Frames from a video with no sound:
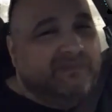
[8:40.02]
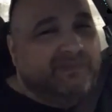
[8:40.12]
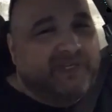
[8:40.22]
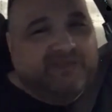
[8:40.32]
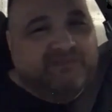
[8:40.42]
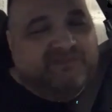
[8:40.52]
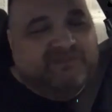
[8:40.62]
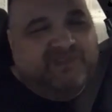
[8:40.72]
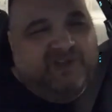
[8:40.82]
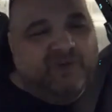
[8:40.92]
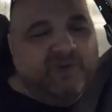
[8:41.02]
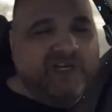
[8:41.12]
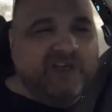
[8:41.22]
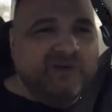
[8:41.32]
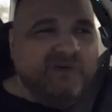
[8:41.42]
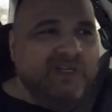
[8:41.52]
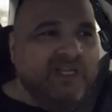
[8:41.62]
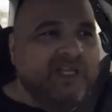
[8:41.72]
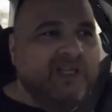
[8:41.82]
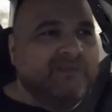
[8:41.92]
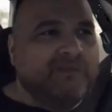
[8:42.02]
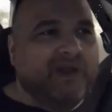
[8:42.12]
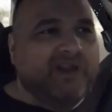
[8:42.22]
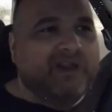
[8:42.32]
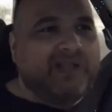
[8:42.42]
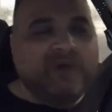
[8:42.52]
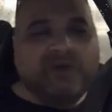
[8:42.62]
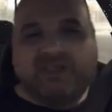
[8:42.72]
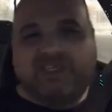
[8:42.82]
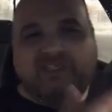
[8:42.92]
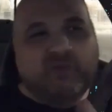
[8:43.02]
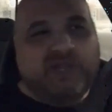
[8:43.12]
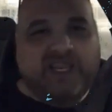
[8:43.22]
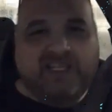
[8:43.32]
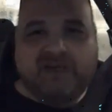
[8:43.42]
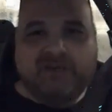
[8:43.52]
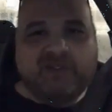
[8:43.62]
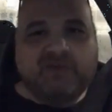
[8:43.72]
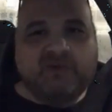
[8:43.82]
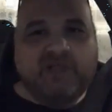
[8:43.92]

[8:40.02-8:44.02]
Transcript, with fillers: but you know, what do I know? But uh, now he's doing AEW,